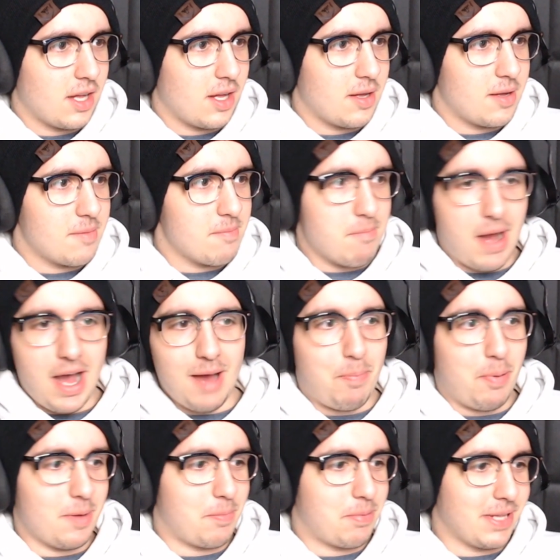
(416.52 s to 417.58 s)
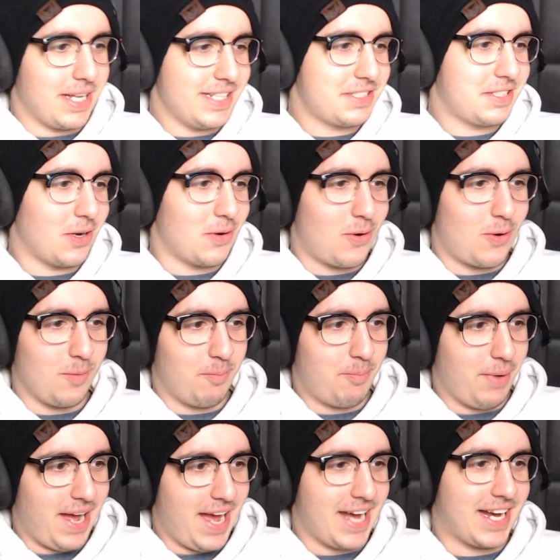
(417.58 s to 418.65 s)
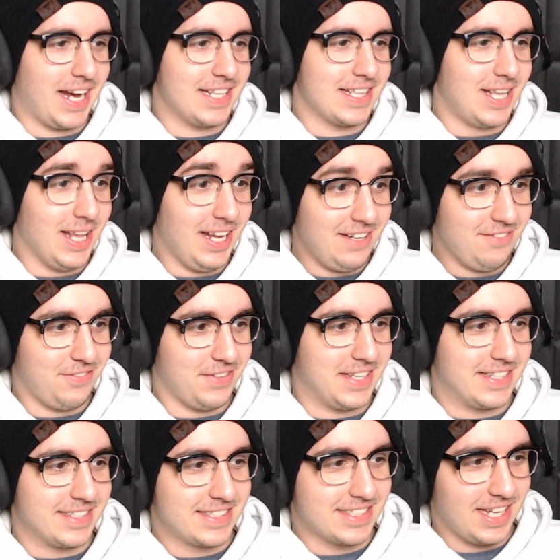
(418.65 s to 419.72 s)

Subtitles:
Mappa, please don't hold back. I love this.